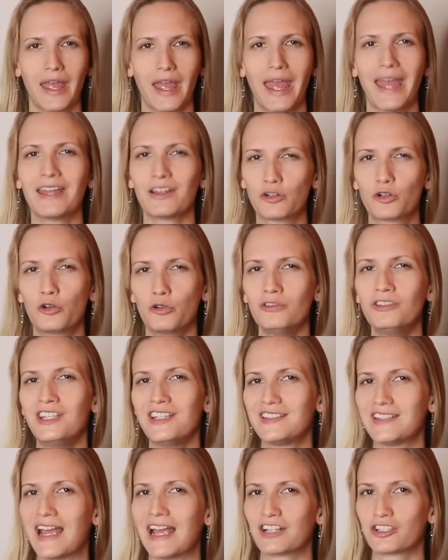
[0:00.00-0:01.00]
And could
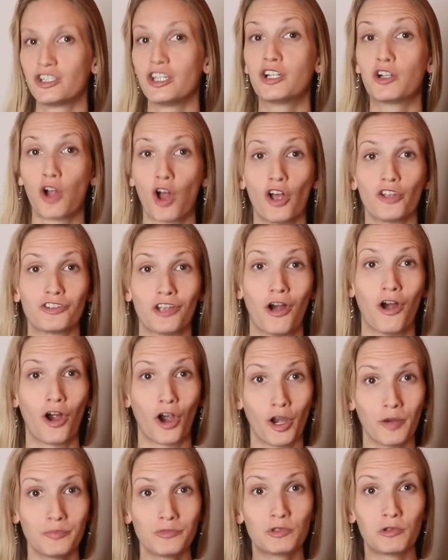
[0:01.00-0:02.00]
this actually cause
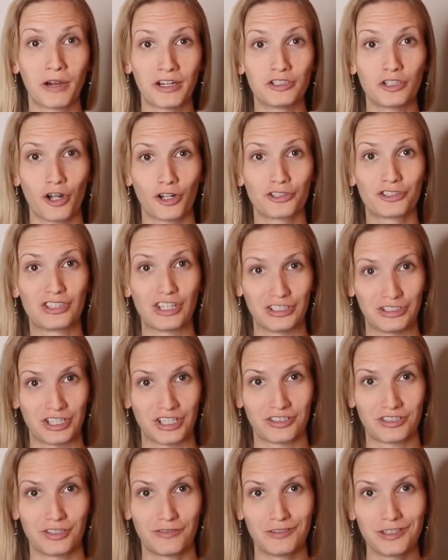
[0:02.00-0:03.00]
harm to our dog's
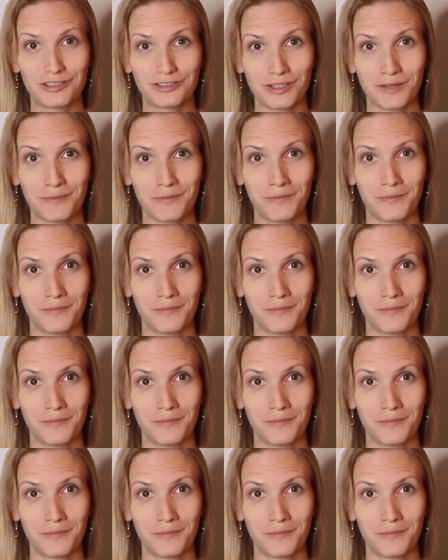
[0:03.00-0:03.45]
digestive system?